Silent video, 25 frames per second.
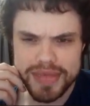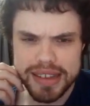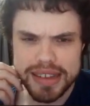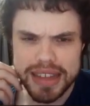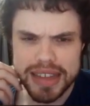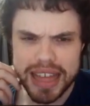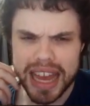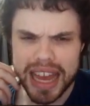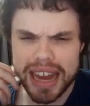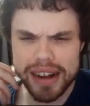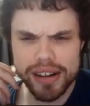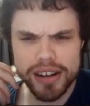
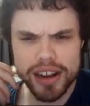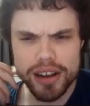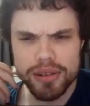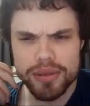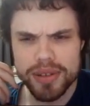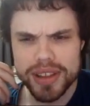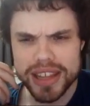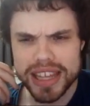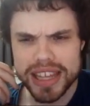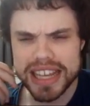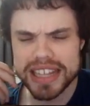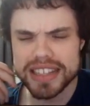don't know.
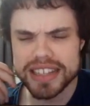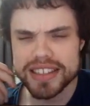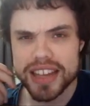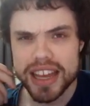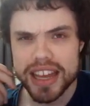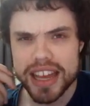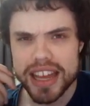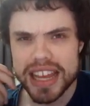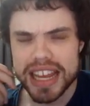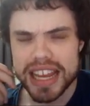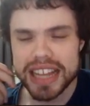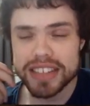It's
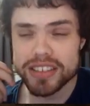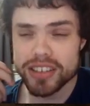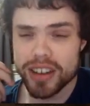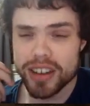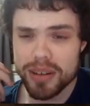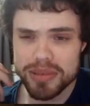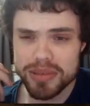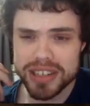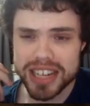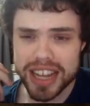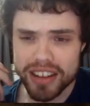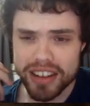
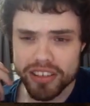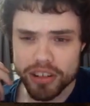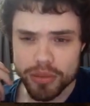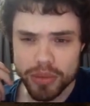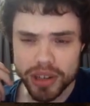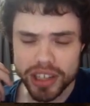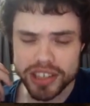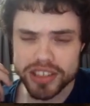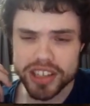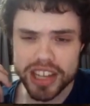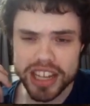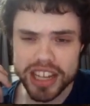not
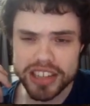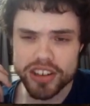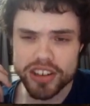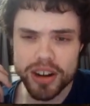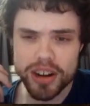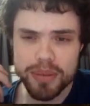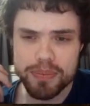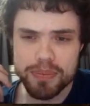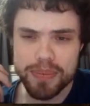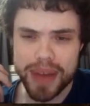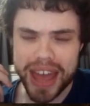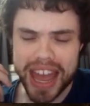terrible. It's not
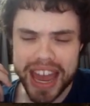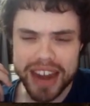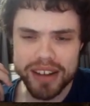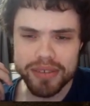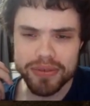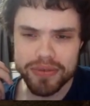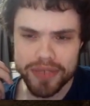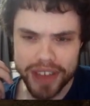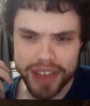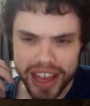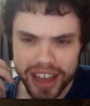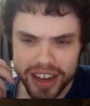a bad
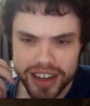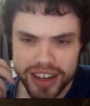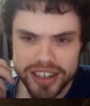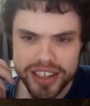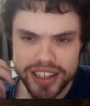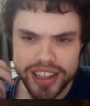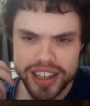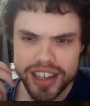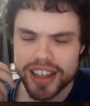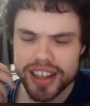effect.